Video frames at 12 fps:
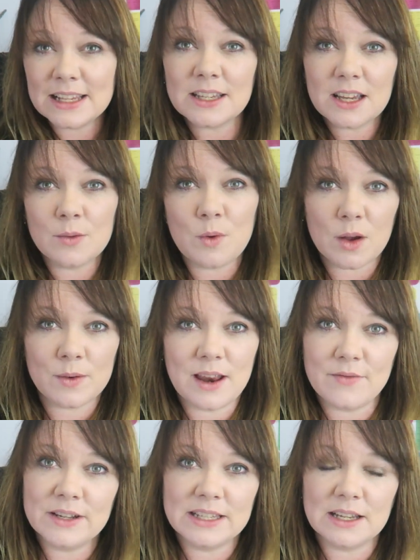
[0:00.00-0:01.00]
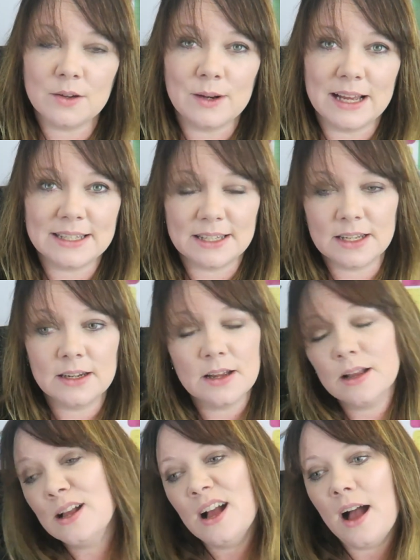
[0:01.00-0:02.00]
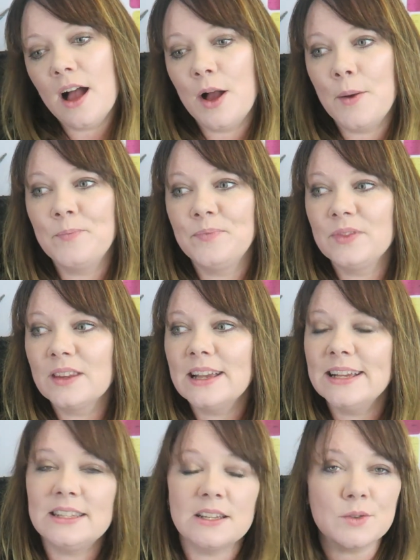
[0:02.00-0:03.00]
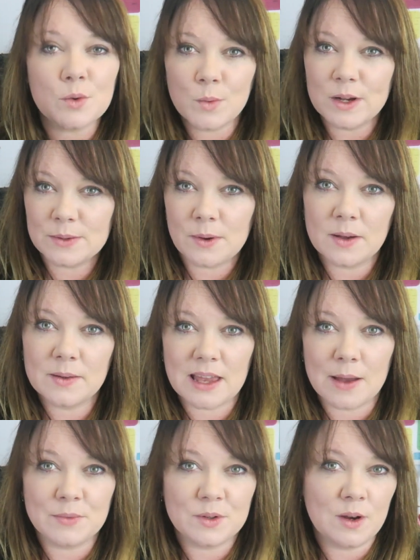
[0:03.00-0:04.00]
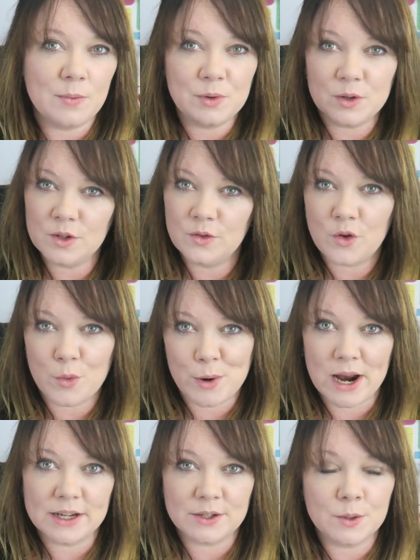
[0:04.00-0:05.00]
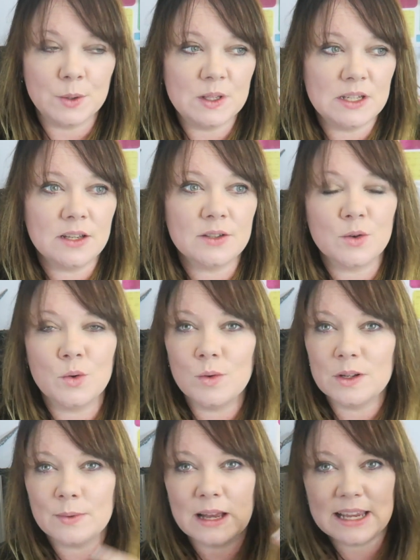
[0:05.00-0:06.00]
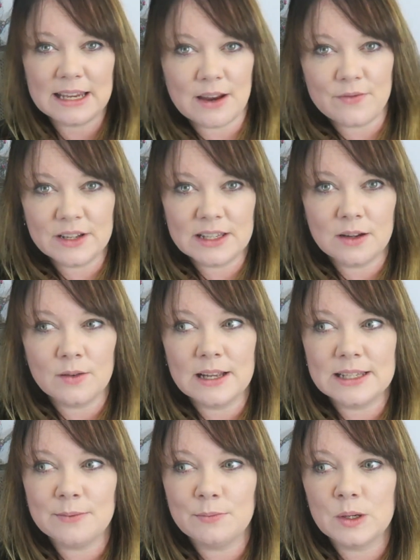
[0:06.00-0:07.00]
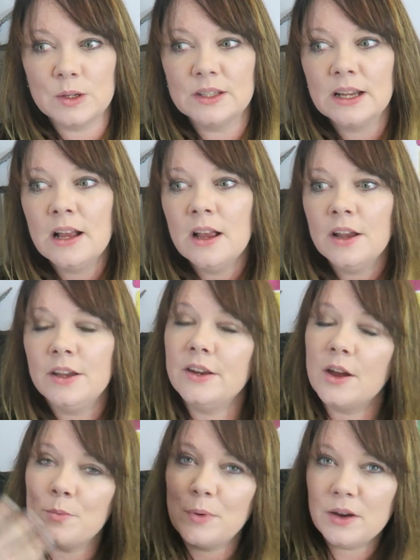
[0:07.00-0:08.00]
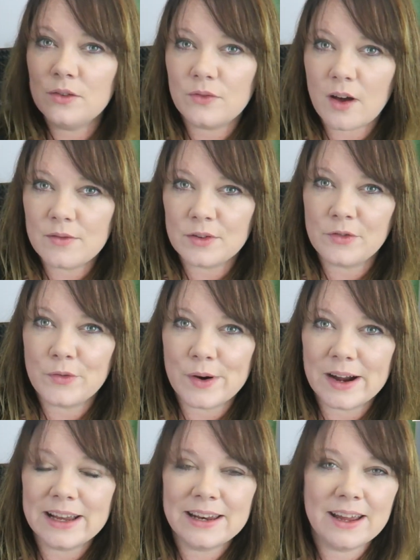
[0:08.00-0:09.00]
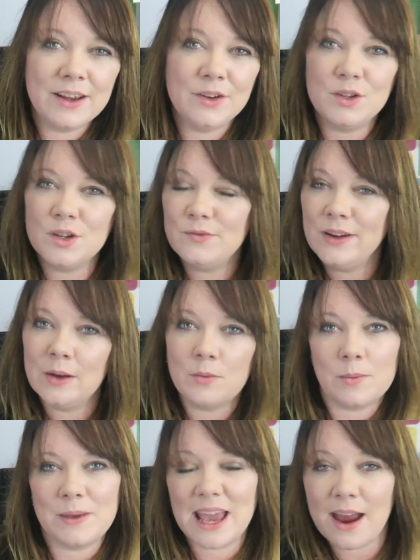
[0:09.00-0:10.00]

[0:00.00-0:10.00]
isn't going to work with every single lesson. Um, it doesn't always work with chemistry because you've got practicals. It doesn't always work in every single lesson because, you know, period five on a Friday, you do really want to be